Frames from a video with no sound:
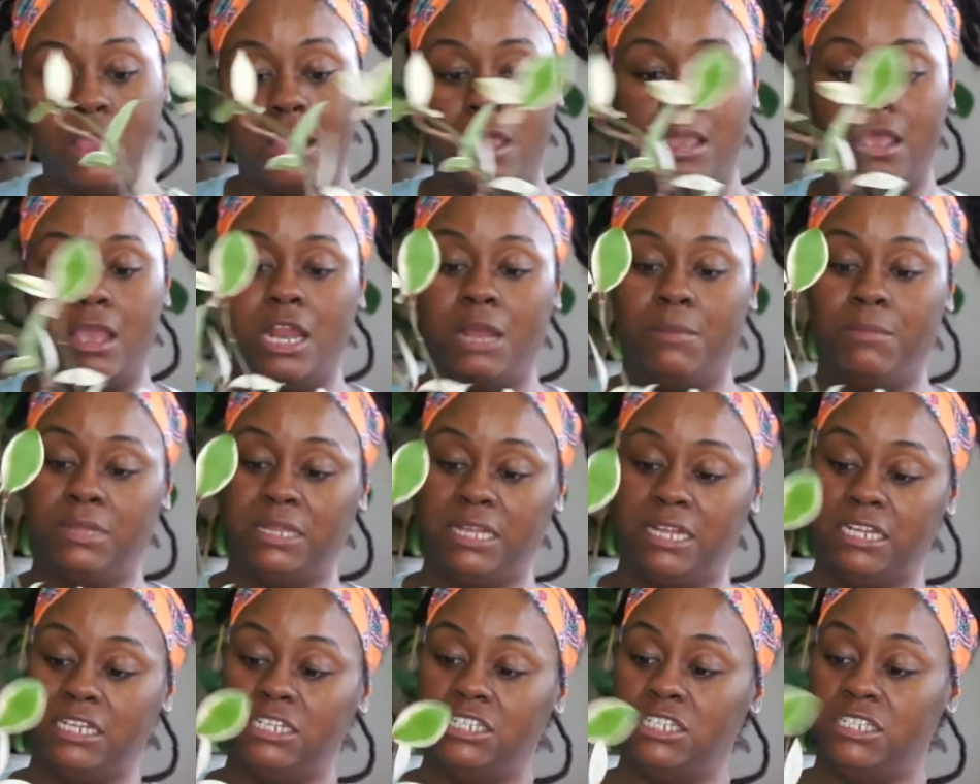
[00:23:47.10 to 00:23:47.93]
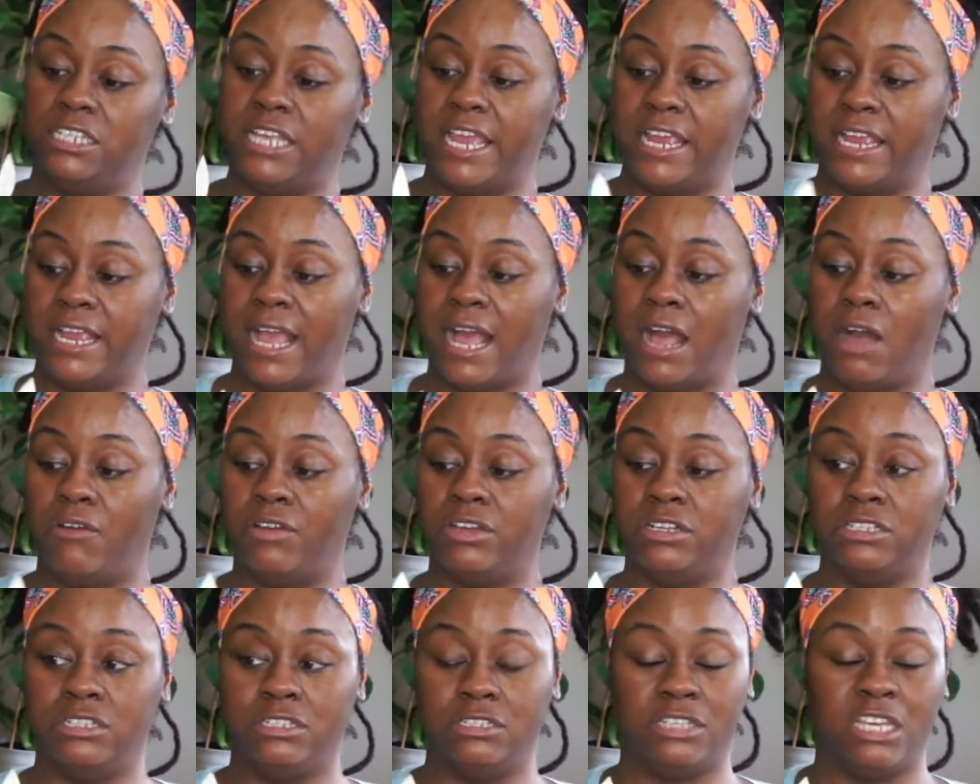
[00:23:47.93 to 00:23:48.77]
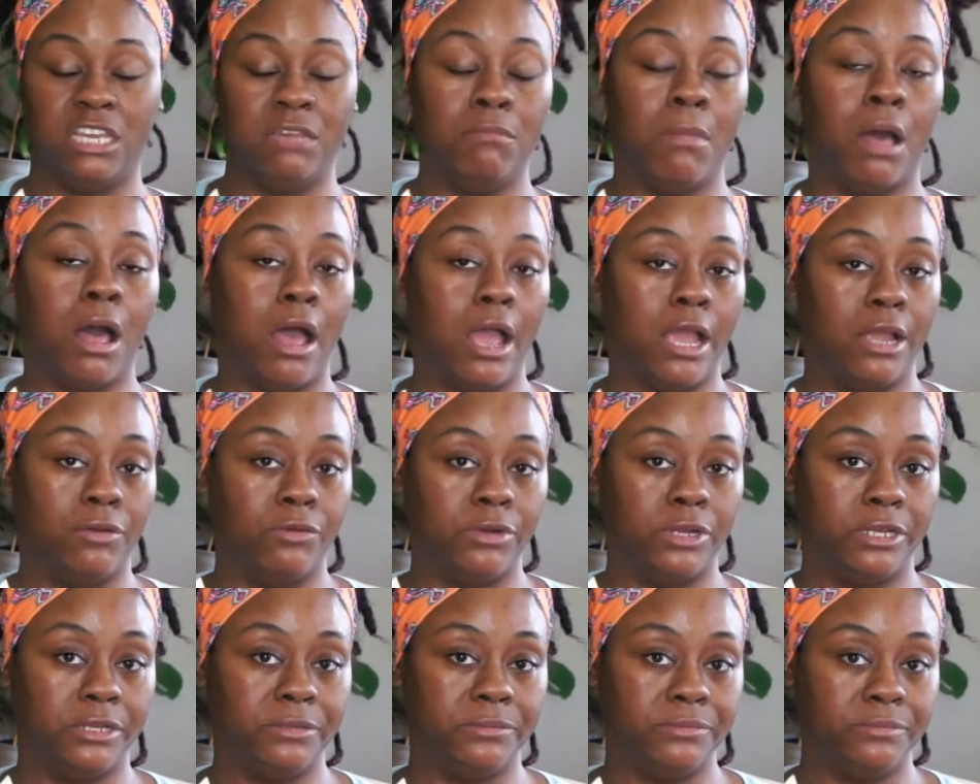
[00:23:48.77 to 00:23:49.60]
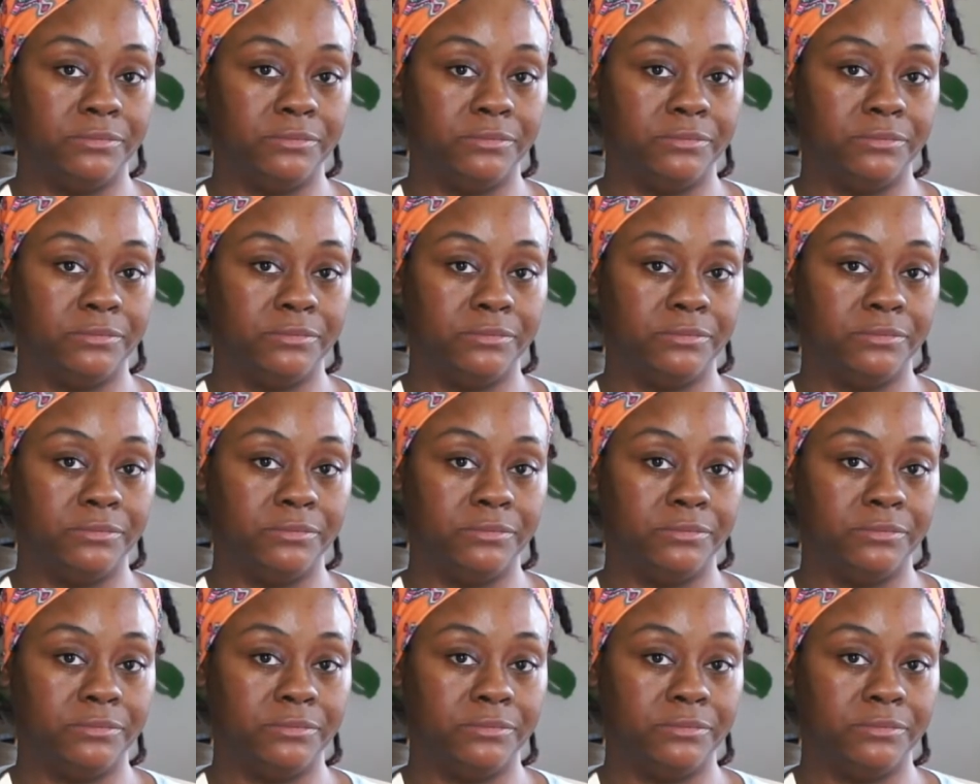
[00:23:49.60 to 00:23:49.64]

And I'm going to let it just hang out and just keep my eye on it.